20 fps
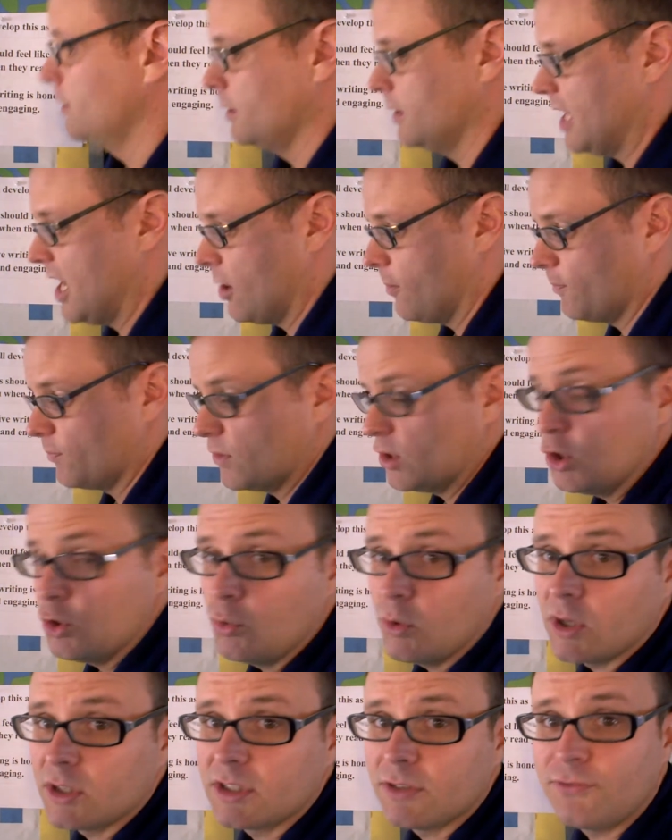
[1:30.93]
Now, you
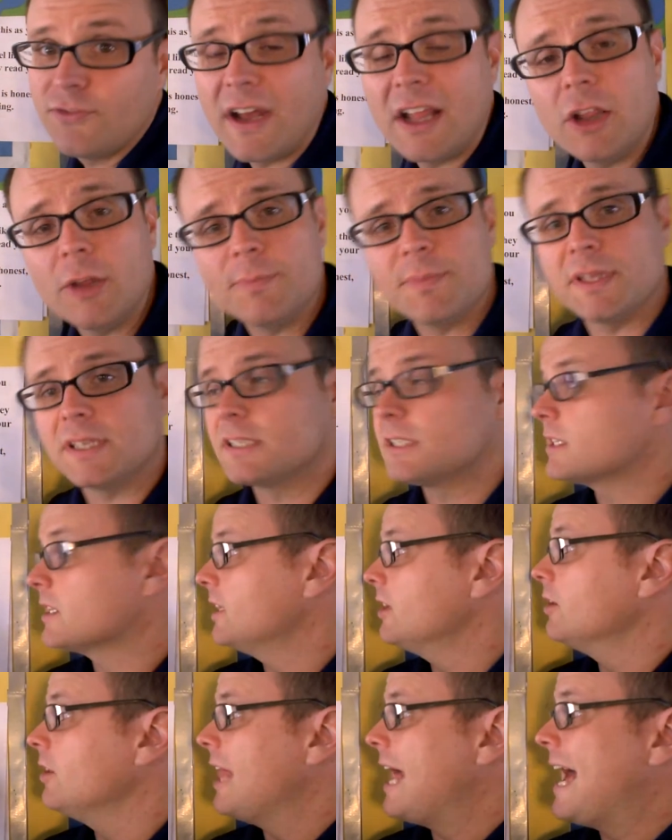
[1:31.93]
will develop this
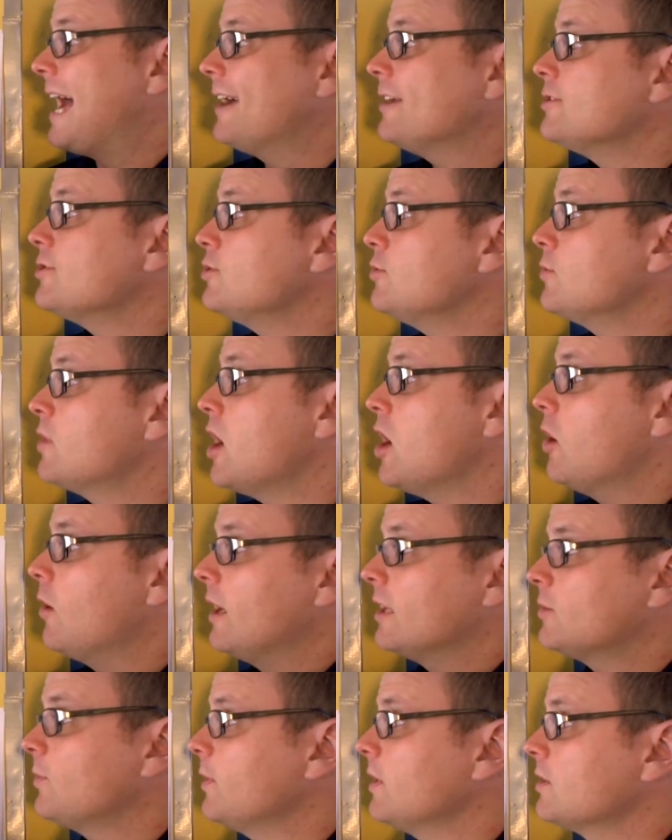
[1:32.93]
skill as you go.
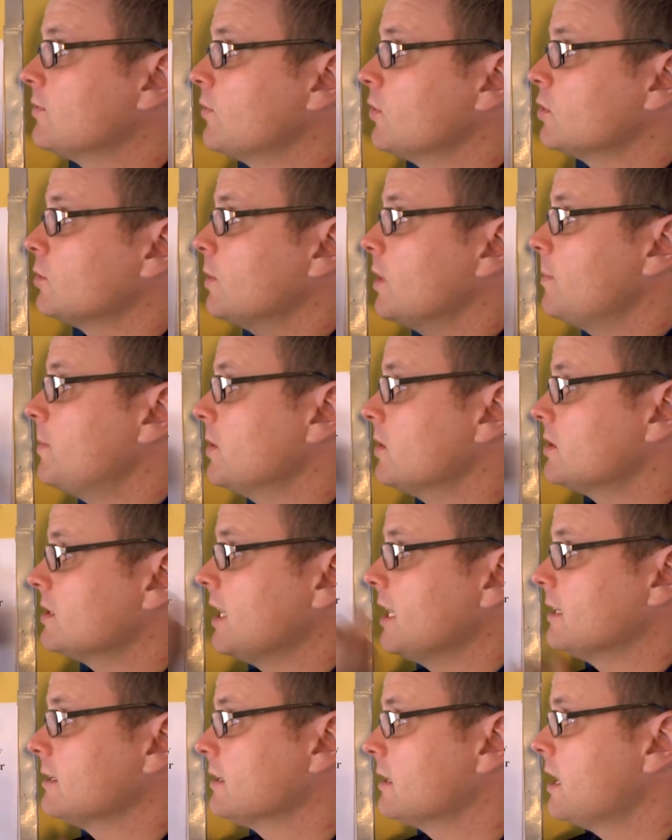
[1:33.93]
That's what this first one up here
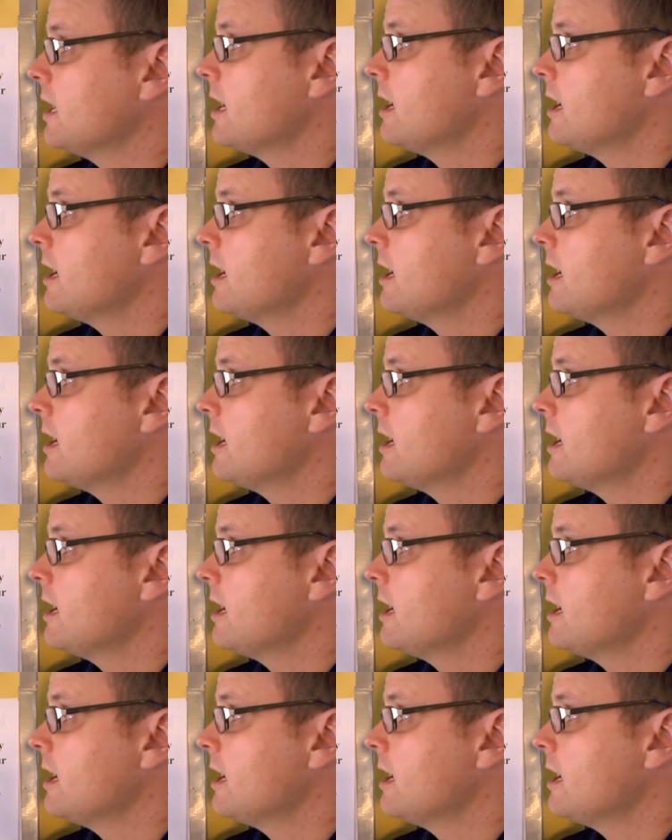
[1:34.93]
says.